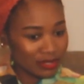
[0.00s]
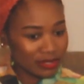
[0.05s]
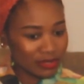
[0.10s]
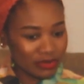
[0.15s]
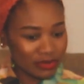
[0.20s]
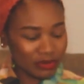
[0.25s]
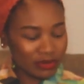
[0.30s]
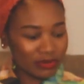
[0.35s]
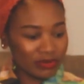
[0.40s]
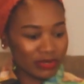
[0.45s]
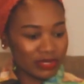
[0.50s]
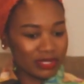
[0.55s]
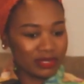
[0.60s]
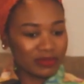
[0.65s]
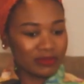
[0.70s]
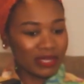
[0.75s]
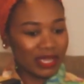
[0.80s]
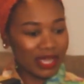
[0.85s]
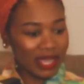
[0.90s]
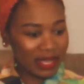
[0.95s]
So it
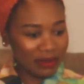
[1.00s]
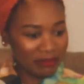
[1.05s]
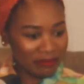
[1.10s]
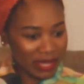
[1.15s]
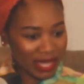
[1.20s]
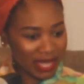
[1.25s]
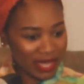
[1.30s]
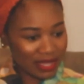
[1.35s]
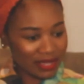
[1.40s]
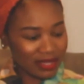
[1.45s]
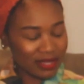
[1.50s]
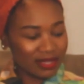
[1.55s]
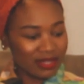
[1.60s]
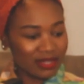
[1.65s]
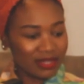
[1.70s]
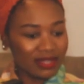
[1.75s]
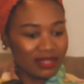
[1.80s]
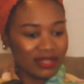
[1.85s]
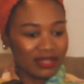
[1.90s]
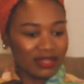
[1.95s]
was a handbag,
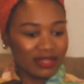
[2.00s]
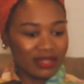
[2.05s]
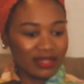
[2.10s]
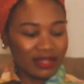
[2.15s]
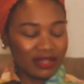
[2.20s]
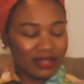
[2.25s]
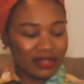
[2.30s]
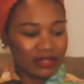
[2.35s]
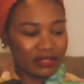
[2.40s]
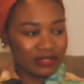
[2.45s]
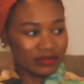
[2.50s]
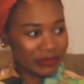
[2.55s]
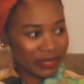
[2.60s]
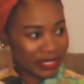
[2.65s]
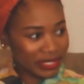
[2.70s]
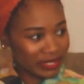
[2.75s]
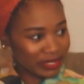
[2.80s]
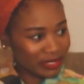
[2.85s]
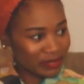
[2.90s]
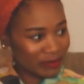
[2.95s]

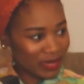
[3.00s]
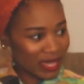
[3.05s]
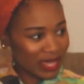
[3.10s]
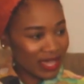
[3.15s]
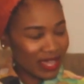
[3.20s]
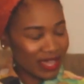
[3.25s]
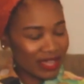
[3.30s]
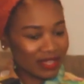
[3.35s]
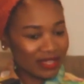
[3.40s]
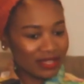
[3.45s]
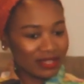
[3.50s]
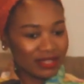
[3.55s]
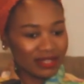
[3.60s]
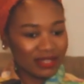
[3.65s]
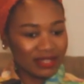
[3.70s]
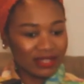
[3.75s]
cosmetics bag,